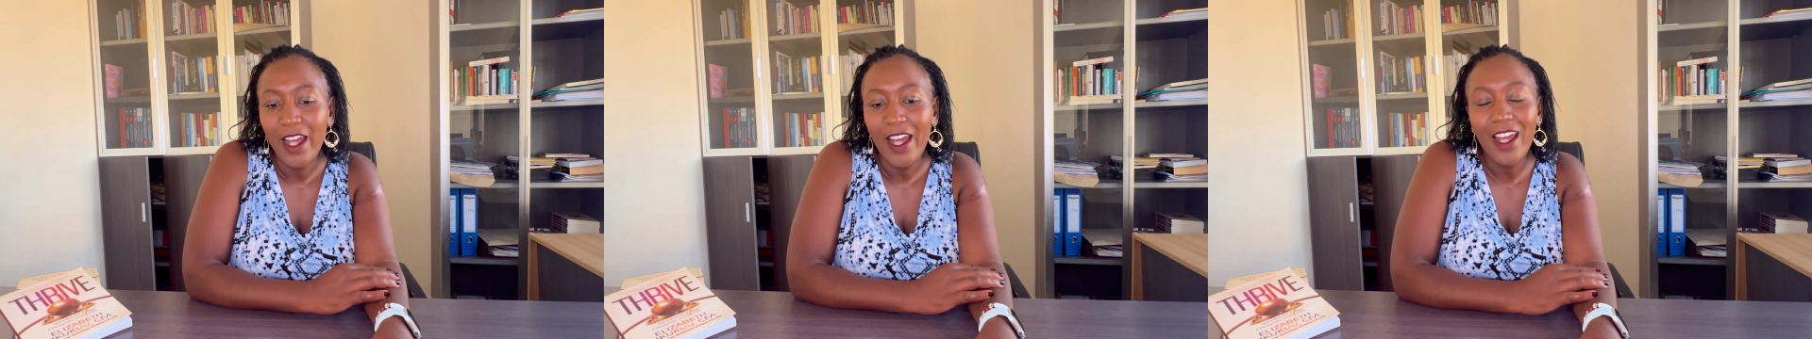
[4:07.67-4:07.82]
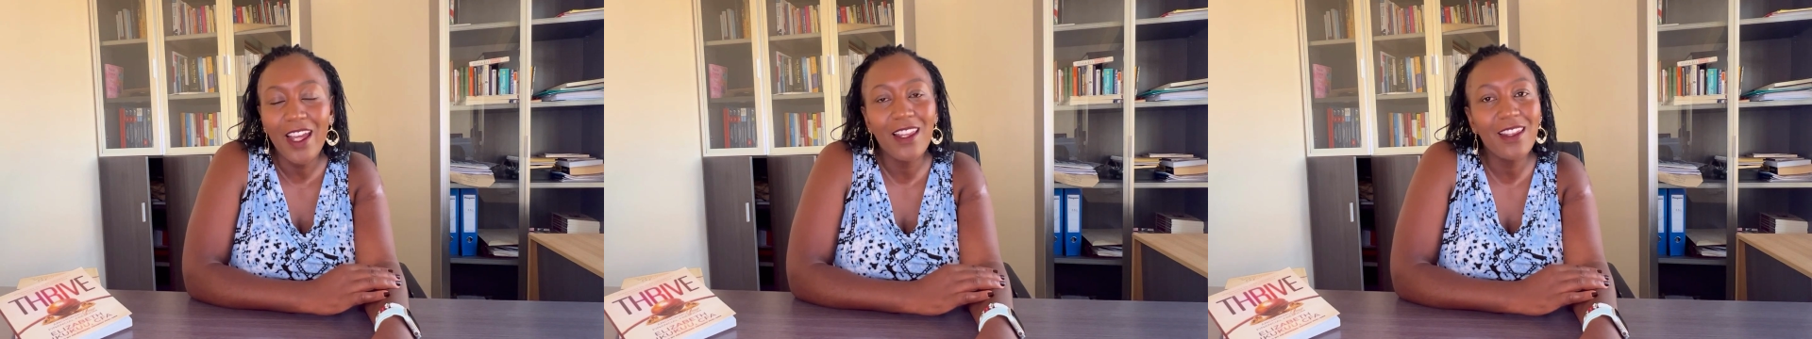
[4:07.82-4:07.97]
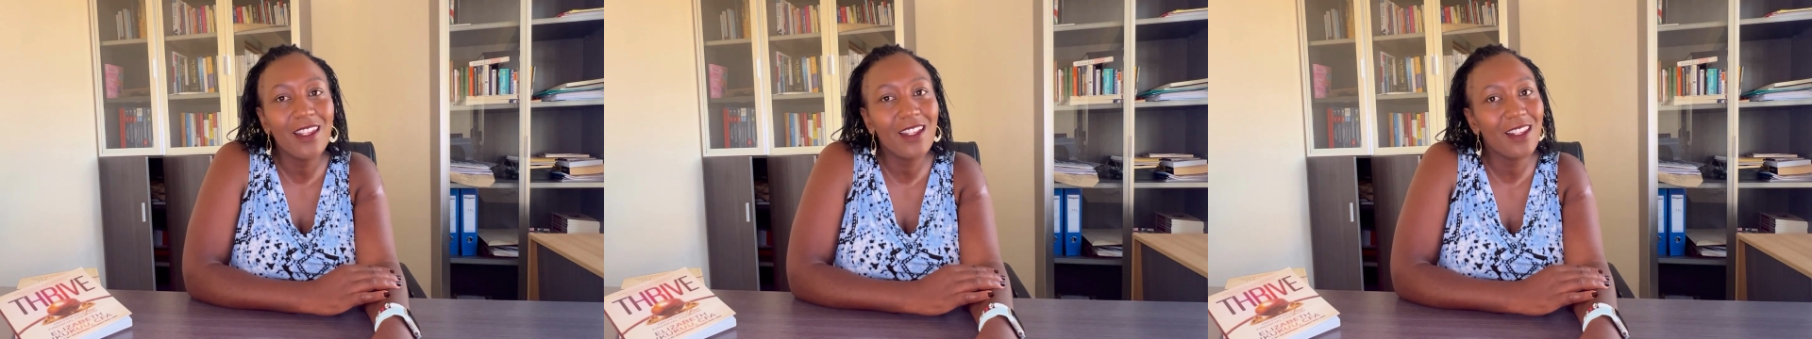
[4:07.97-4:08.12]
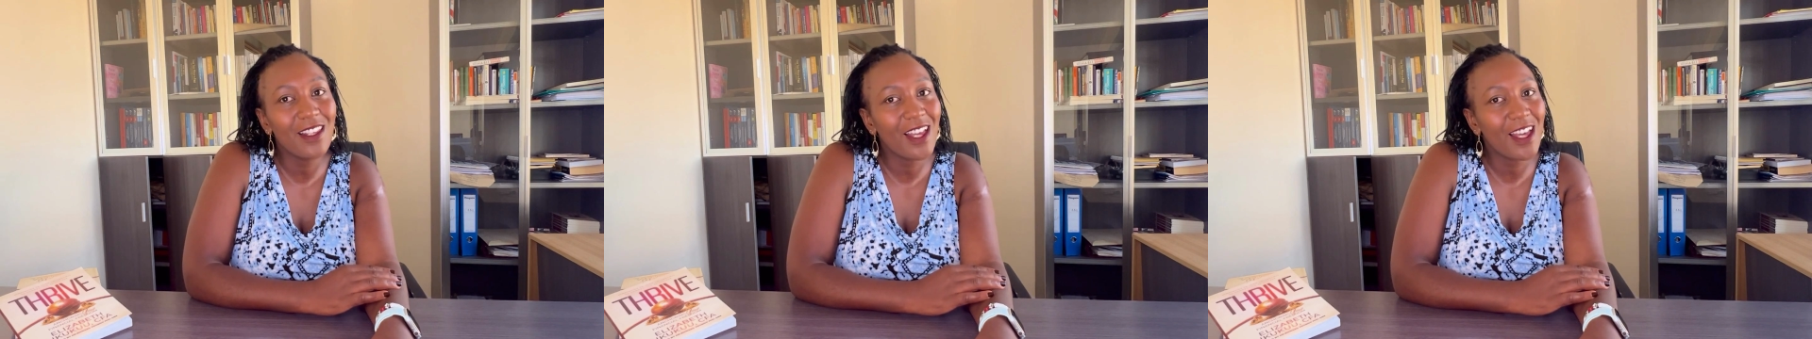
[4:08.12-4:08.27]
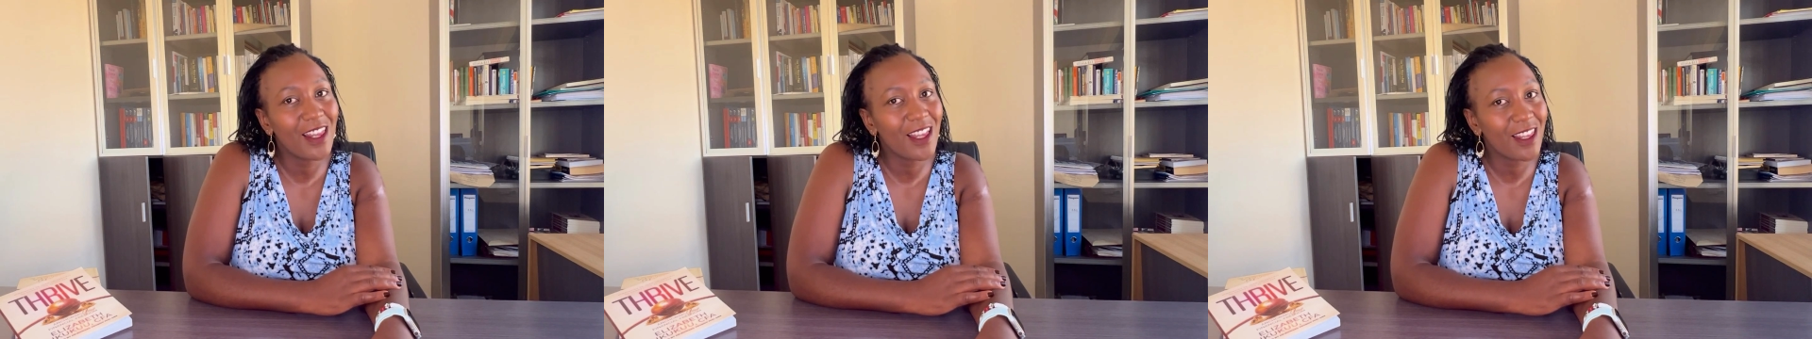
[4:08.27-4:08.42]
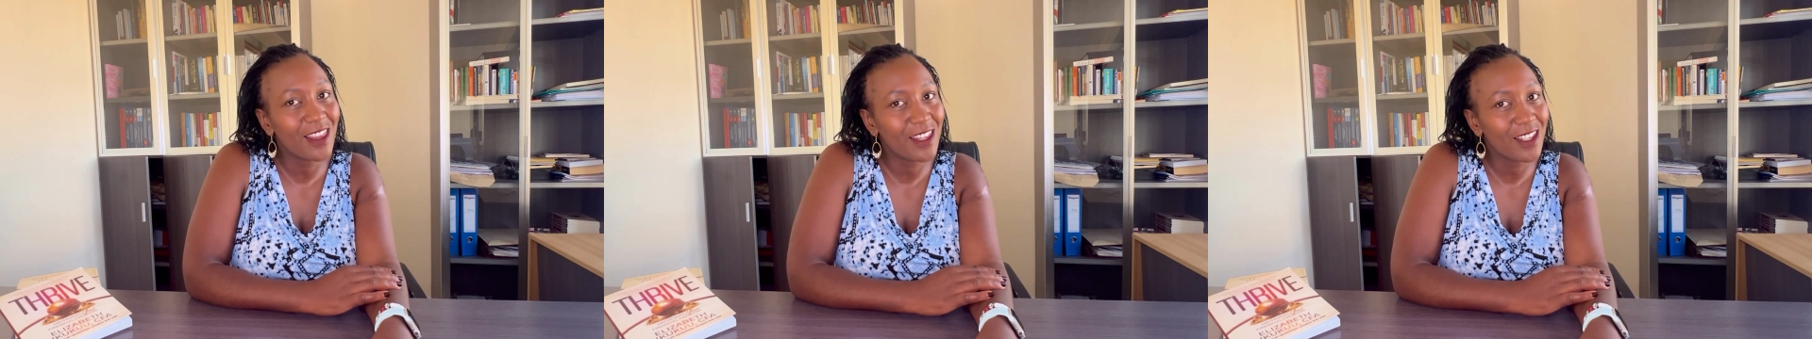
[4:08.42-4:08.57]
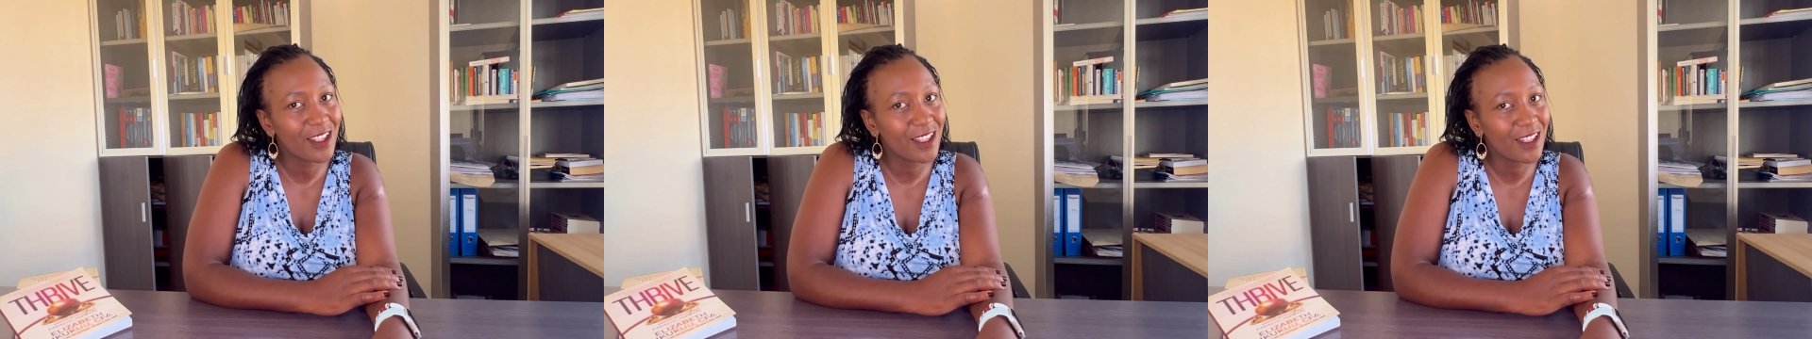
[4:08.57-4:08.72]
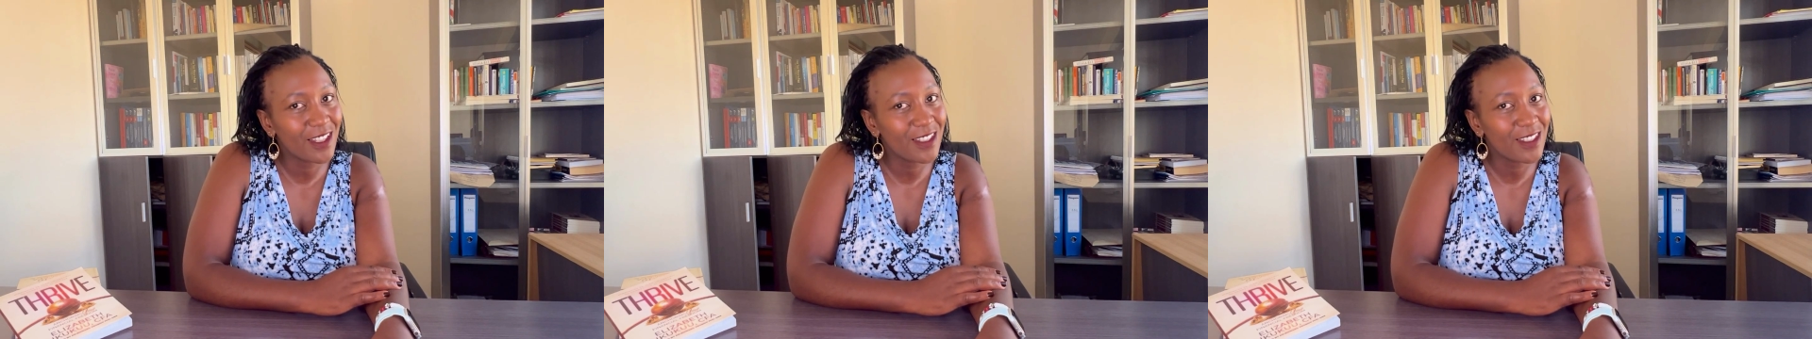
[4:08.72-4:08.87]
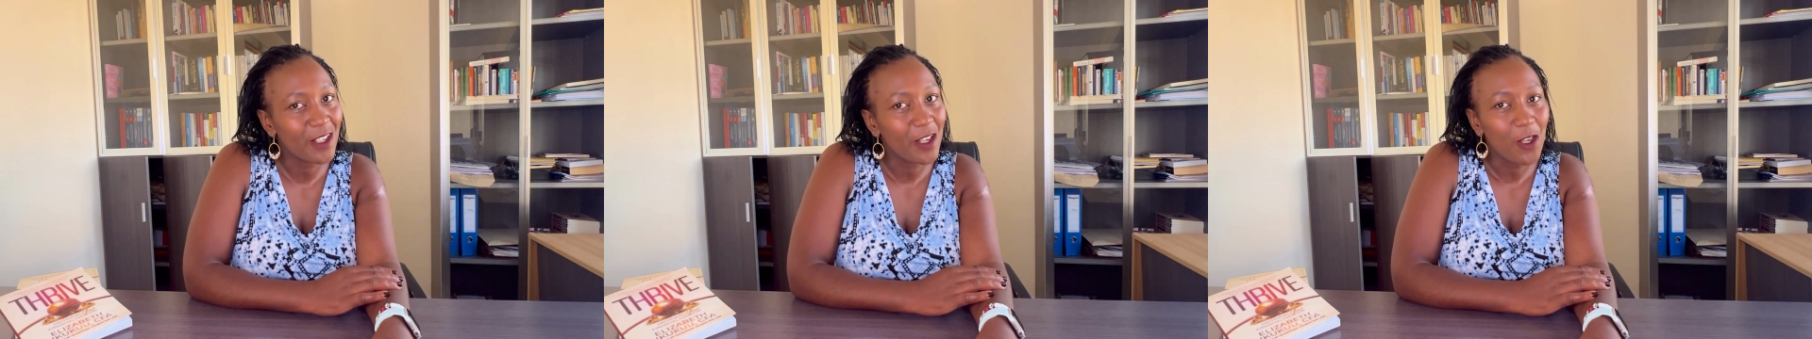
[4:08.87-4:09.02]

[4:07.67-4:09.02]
And then the other thing is,